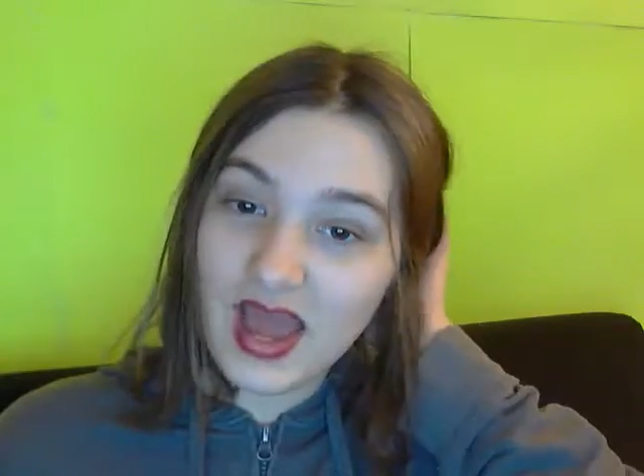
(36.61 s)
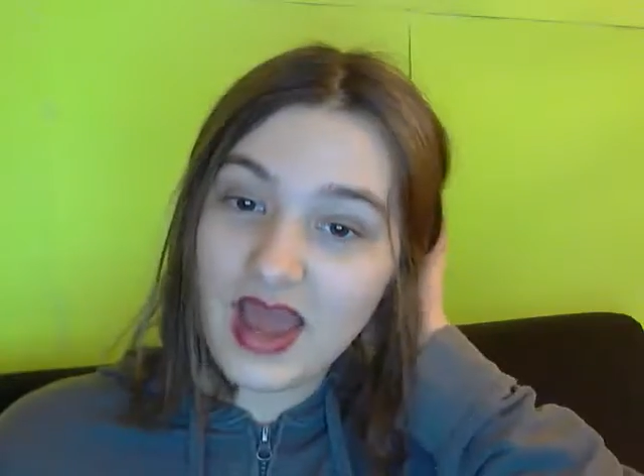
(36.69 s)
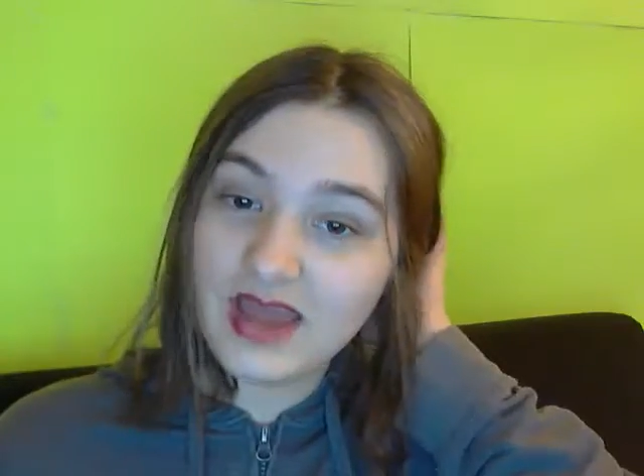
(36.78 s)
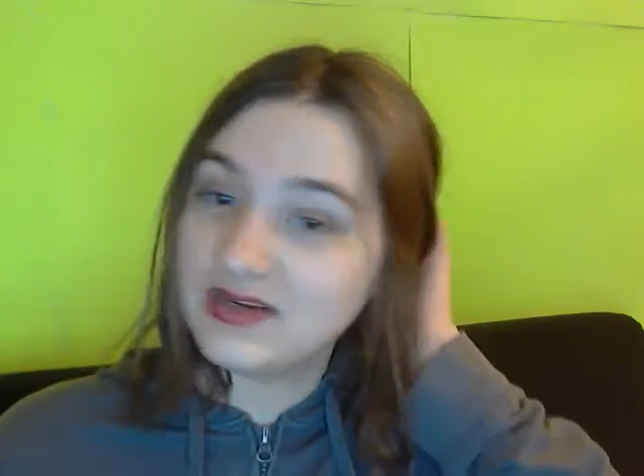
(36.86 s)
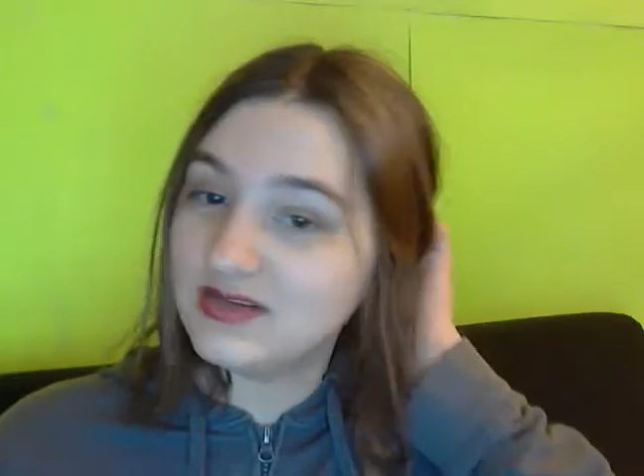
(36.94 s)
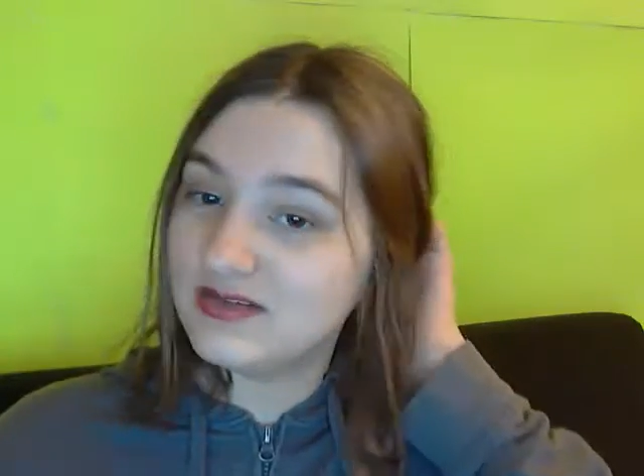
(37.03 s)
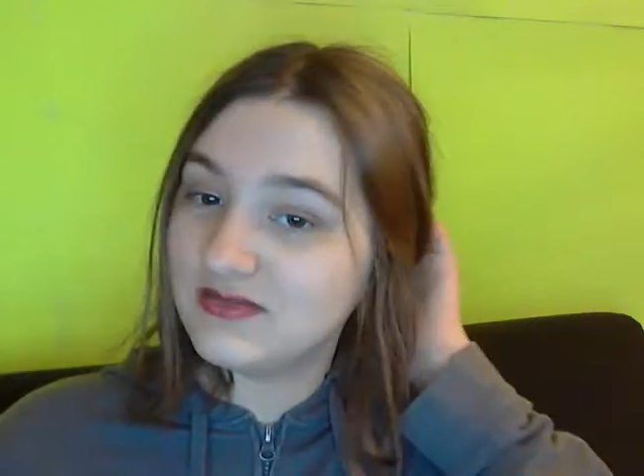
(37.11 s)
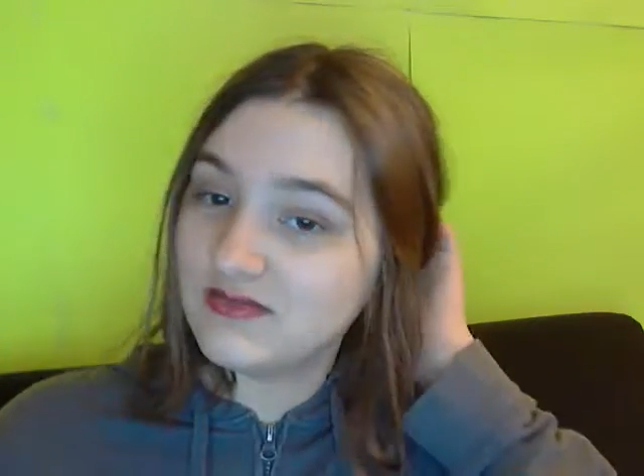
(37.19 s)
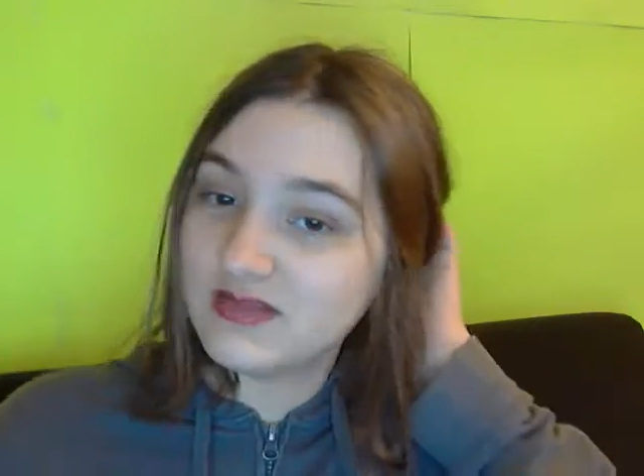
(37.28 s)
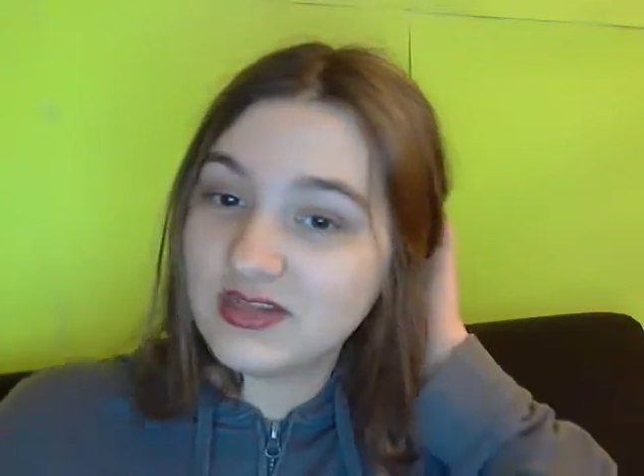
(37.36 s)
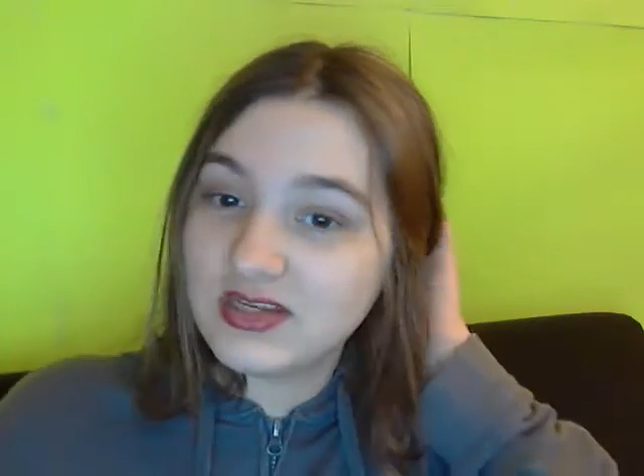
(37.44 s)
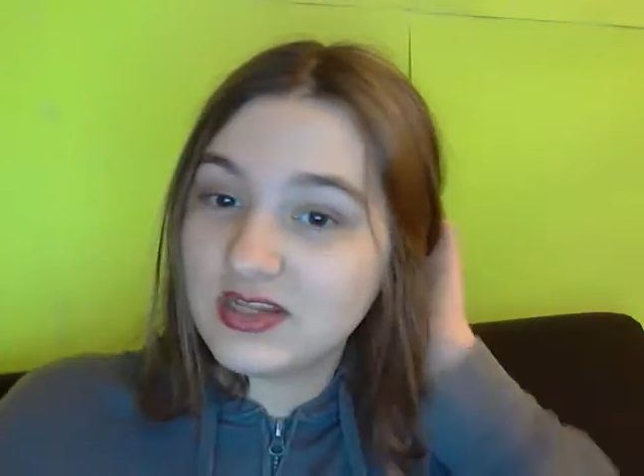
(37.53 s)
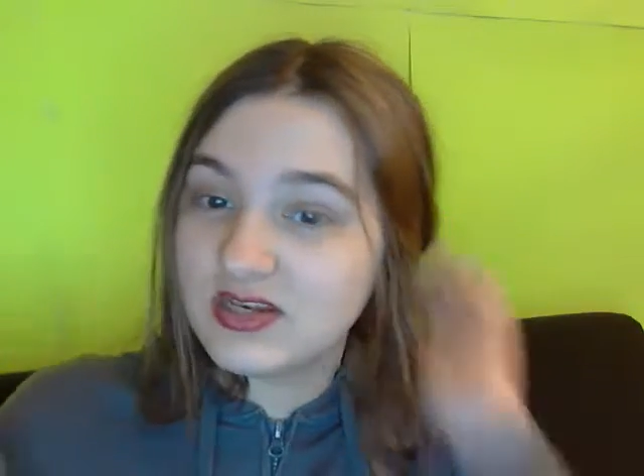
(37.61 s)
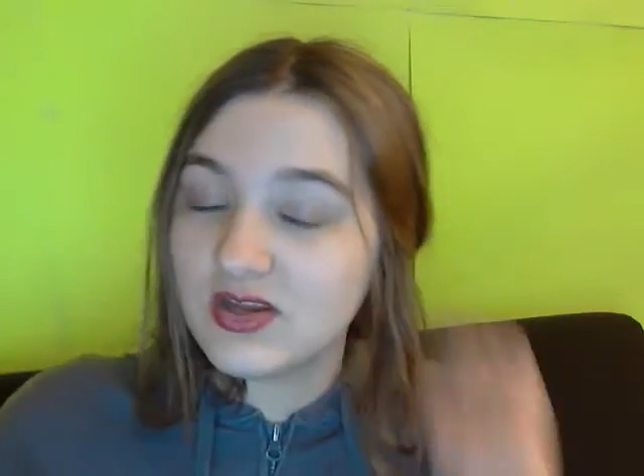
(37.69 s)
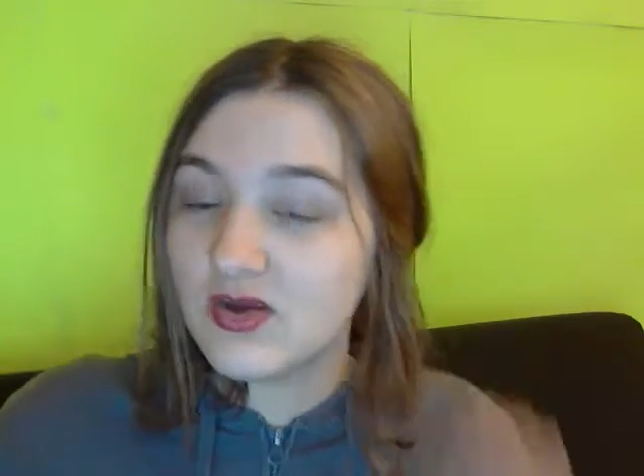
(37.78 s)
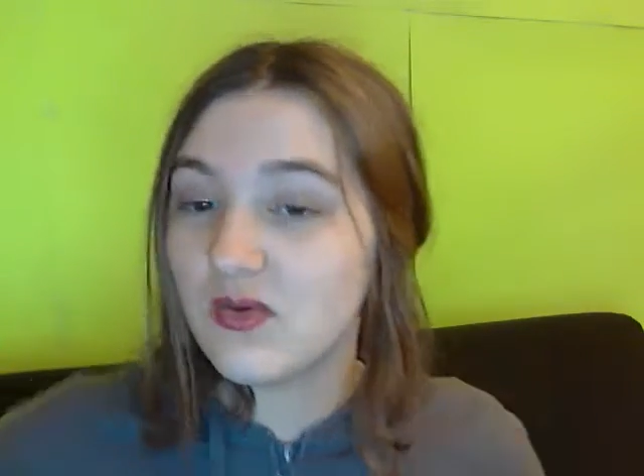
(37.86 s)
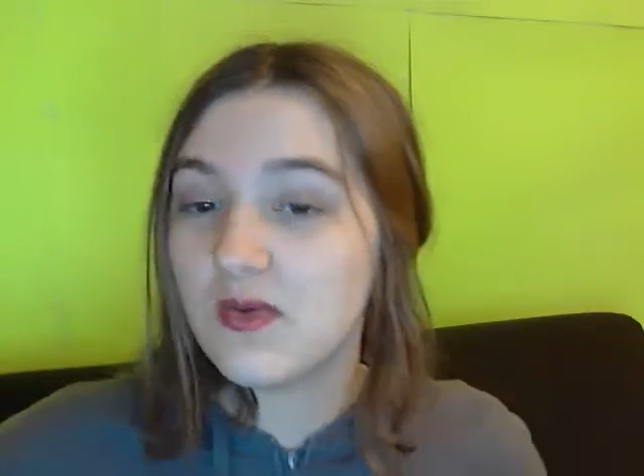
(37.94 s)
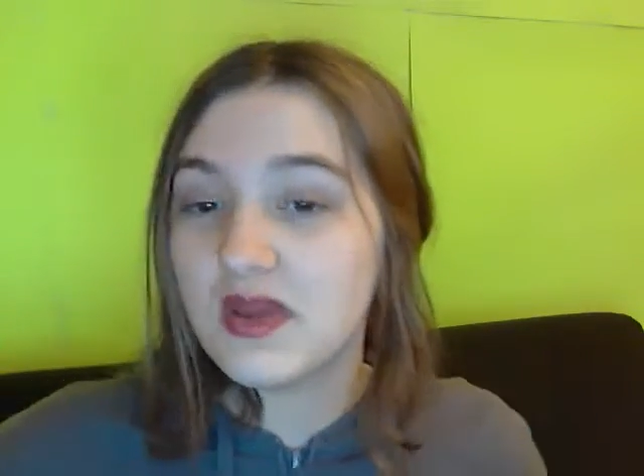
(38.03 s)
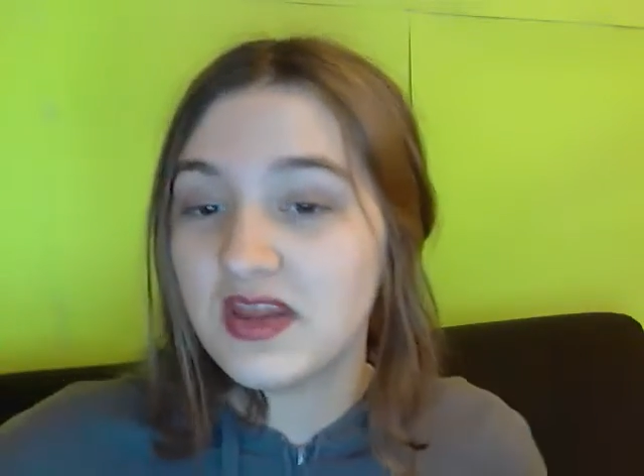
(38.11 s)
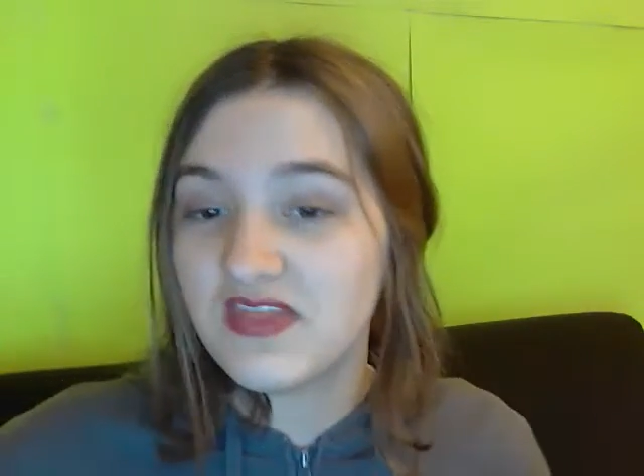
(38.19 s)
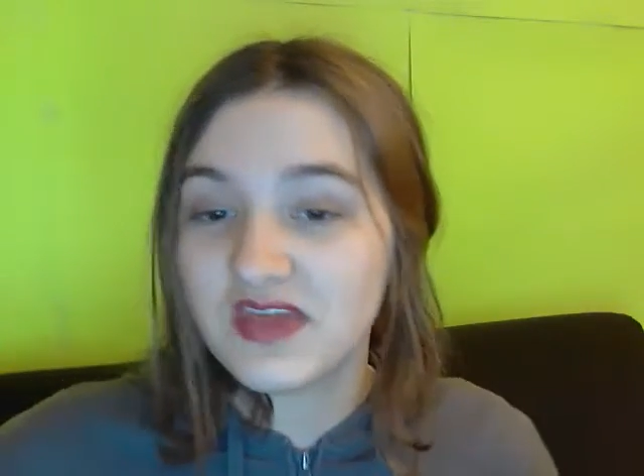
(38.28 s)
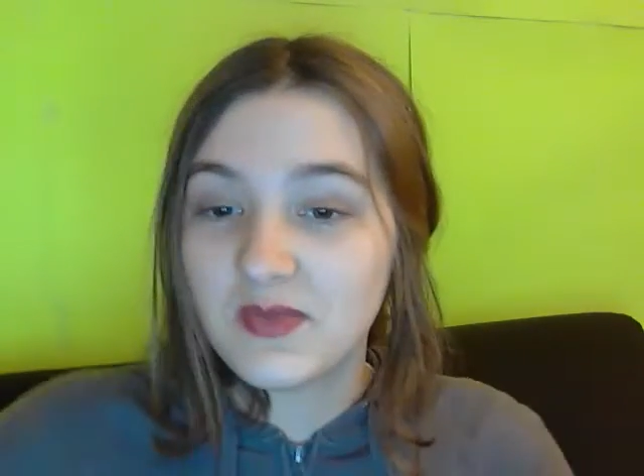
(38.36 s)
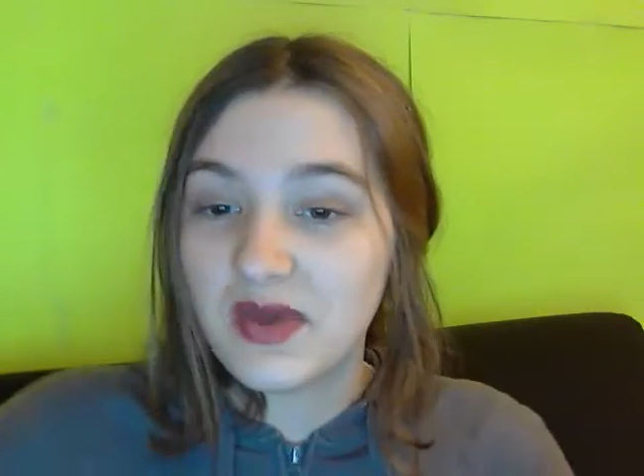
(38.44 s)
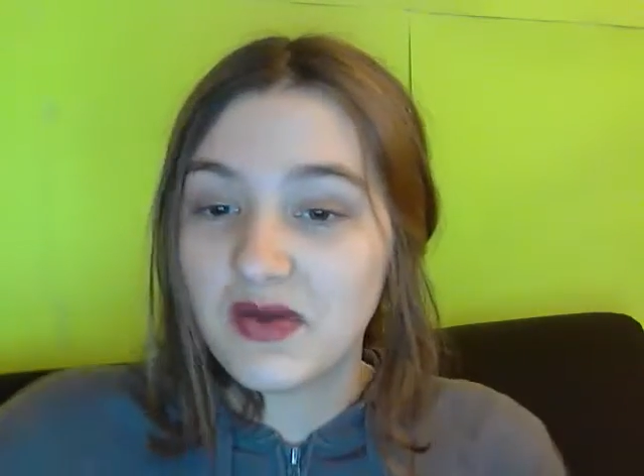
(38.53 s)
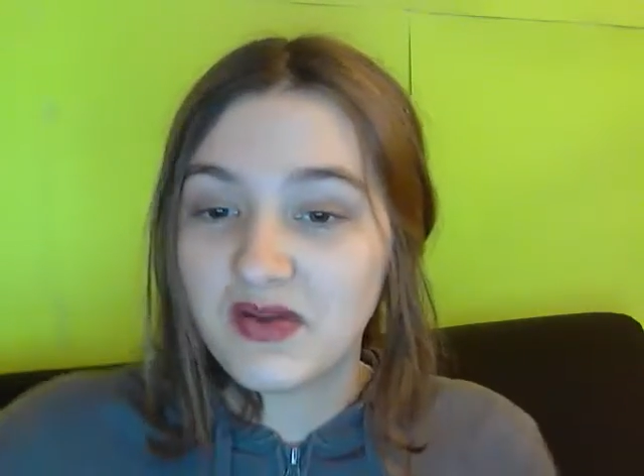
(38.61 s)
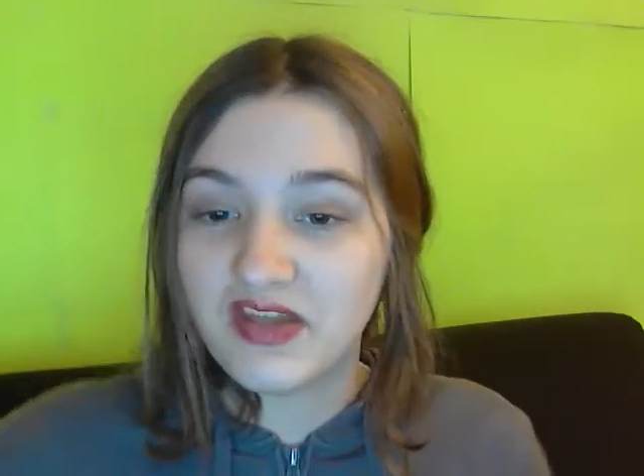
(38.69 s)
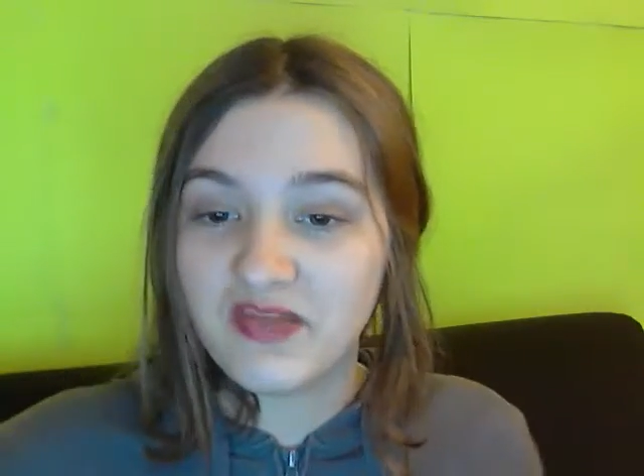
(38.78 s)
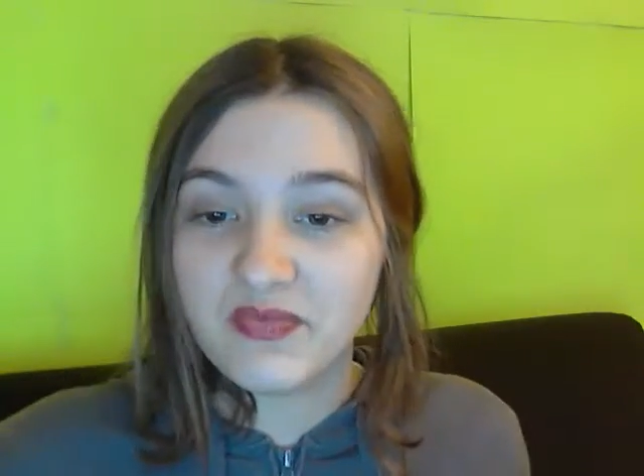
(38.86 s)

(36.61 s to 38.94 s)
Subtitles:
I really didn't know anything about it.